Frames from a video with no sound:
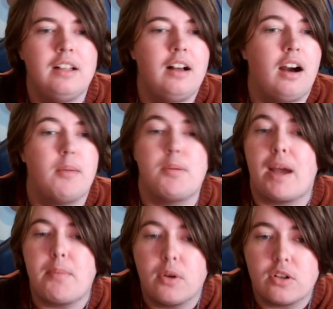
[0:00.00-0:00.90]
In
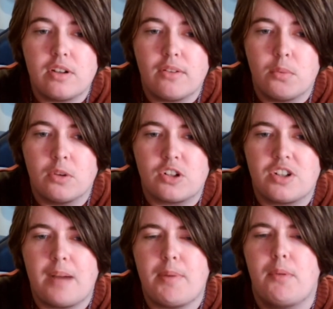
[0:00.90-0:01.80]
my portion of the
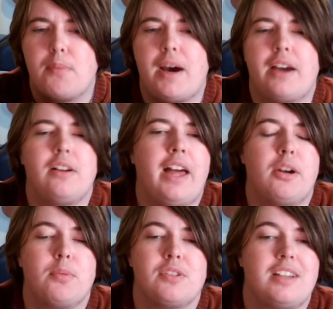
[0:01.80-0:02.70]
workshop, I will model how
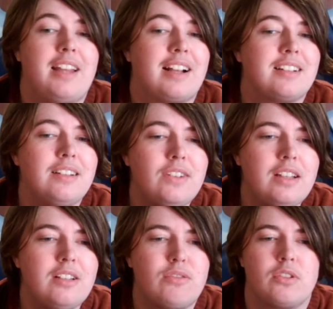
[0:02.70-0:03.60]
to present
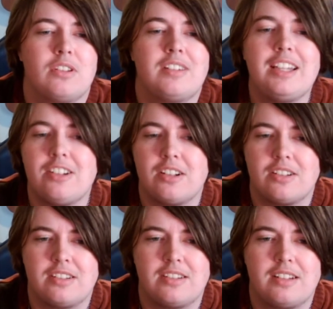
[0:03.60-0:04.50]
activities for the teaching
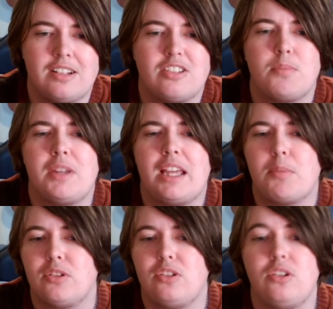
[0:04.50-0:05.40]
assistants to be
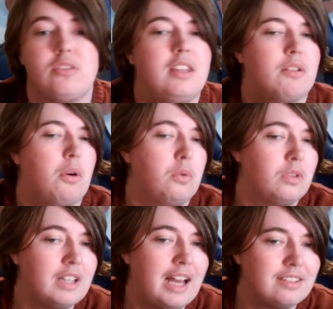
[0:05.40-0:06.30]
able to use in their own
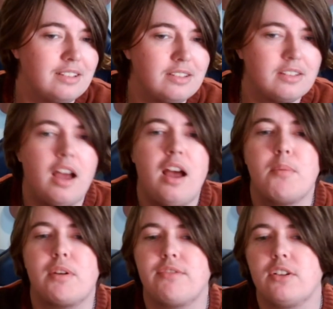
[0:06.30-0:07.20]
classes.
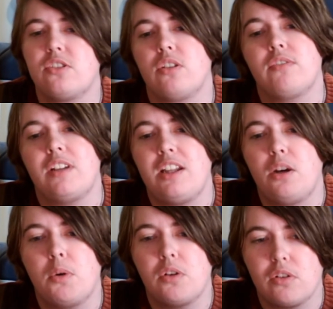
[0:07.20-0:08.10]
But first, our
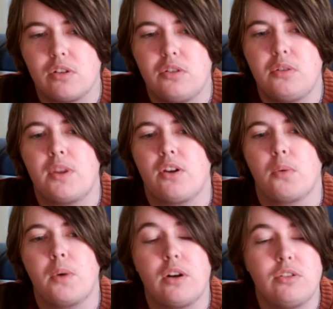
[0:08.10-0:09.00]
video will conclude with our
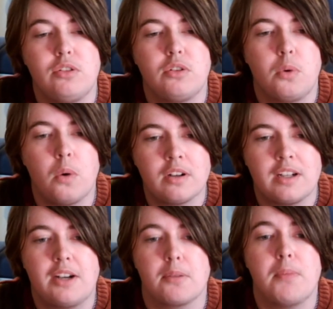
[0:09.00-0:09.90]
102
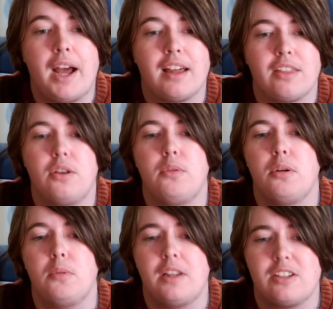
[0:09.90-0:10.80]
coordinator, Beth, who
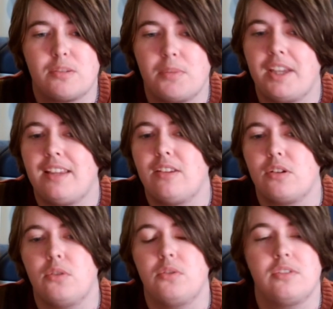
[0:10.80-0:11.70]
will explain the
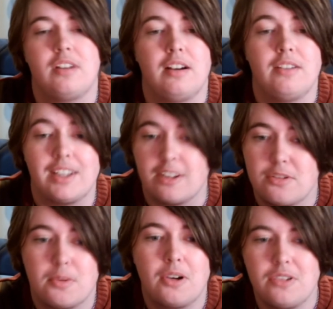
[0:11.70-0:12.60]
goals of
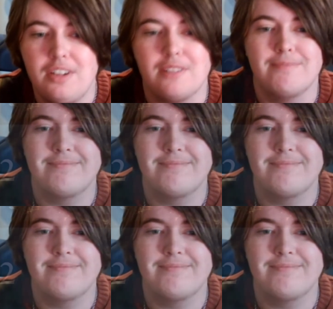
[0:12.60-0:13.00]
English 102.